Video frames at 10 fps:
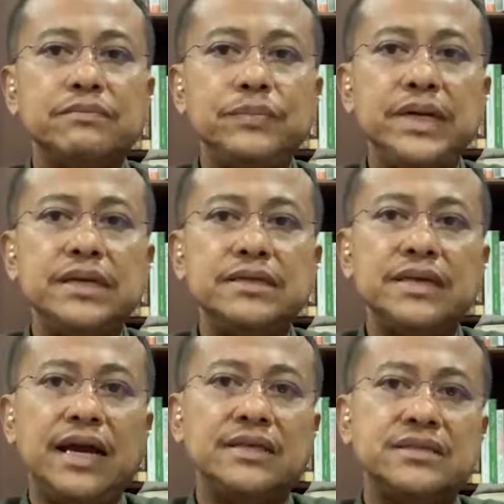Build
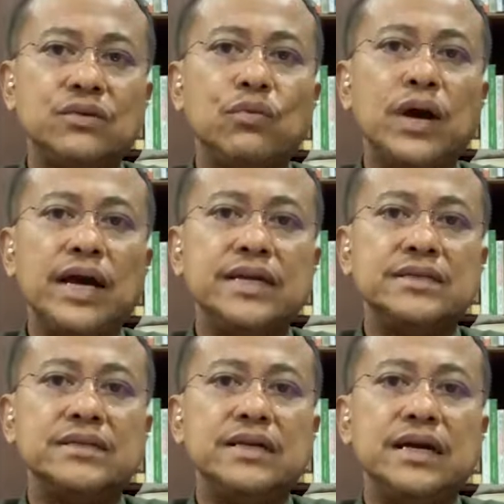as
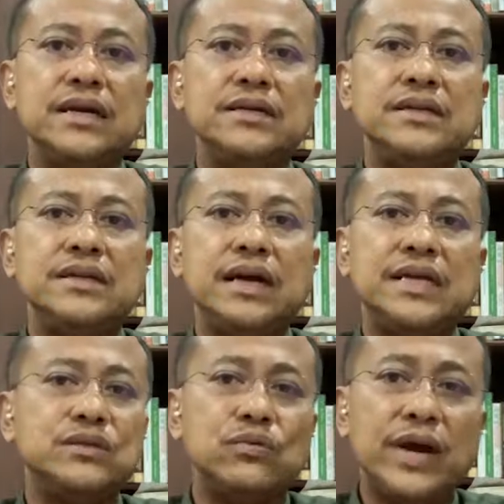
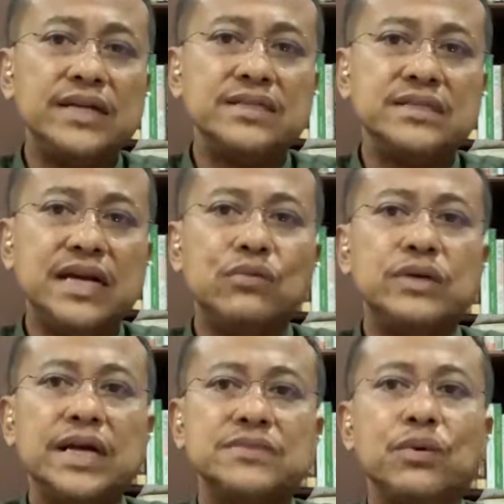the widest
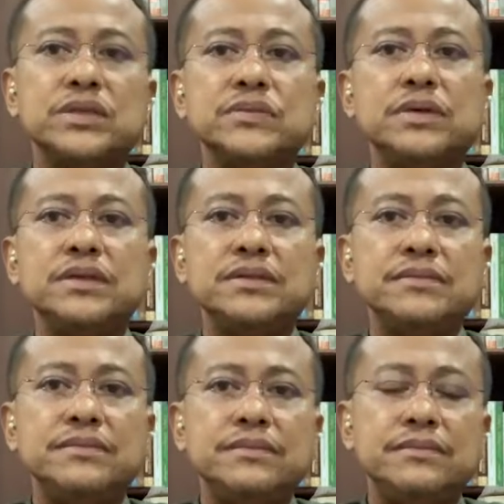network as possible,
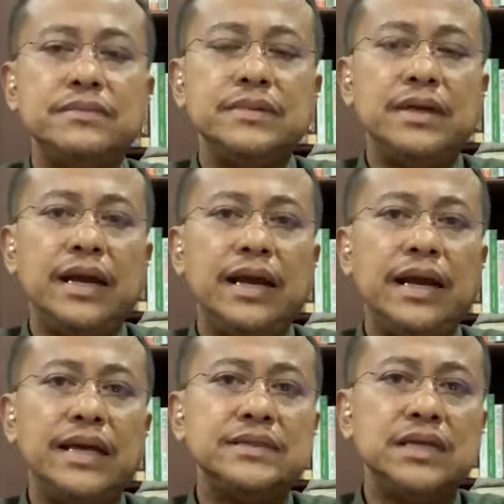
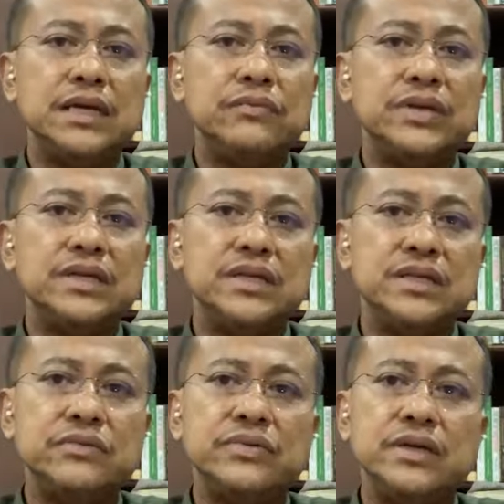as it will
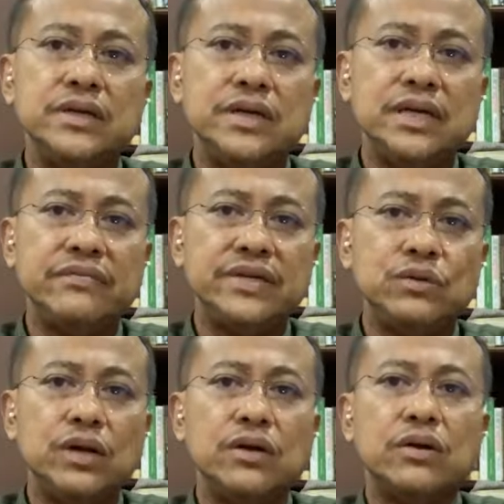give
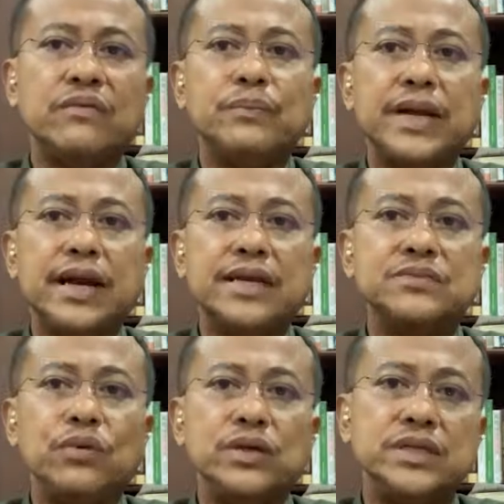you a lot of
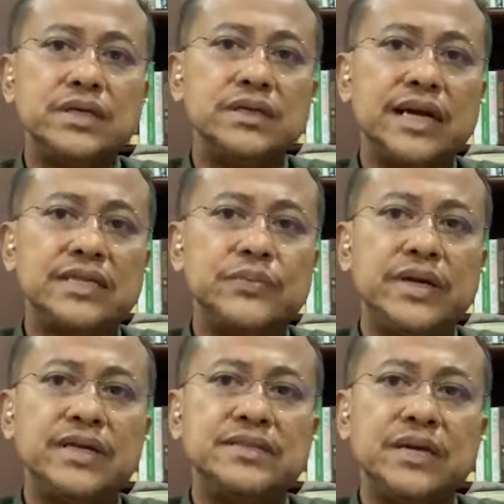exposure,
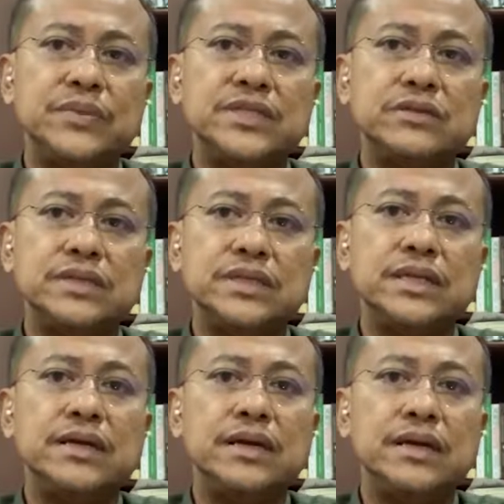experience, and maturity.